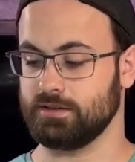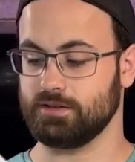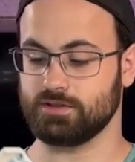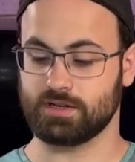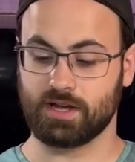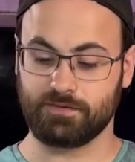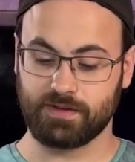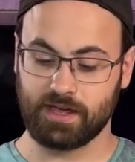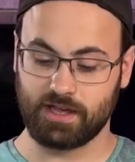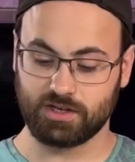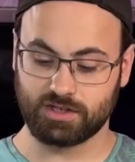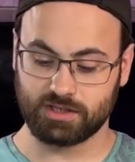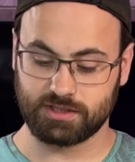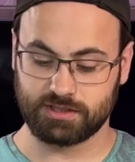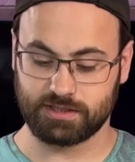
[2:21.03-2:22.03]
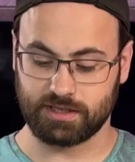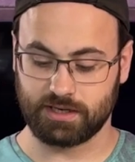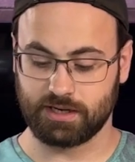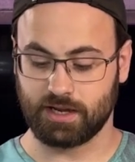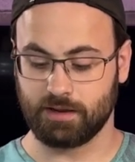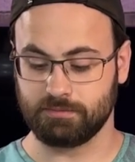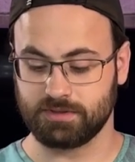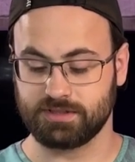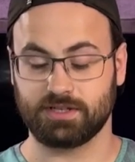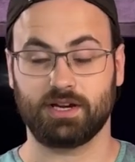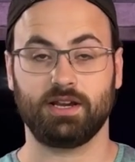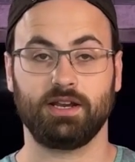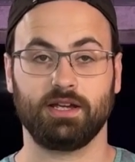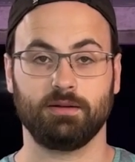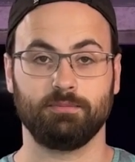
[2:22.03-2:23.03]
drive cages that I'm
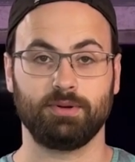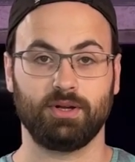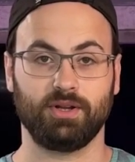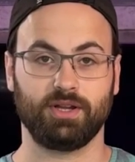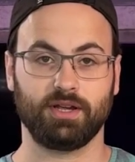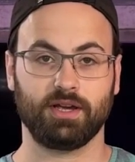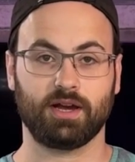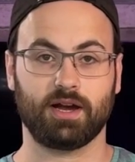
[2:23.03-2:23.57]
designing and building,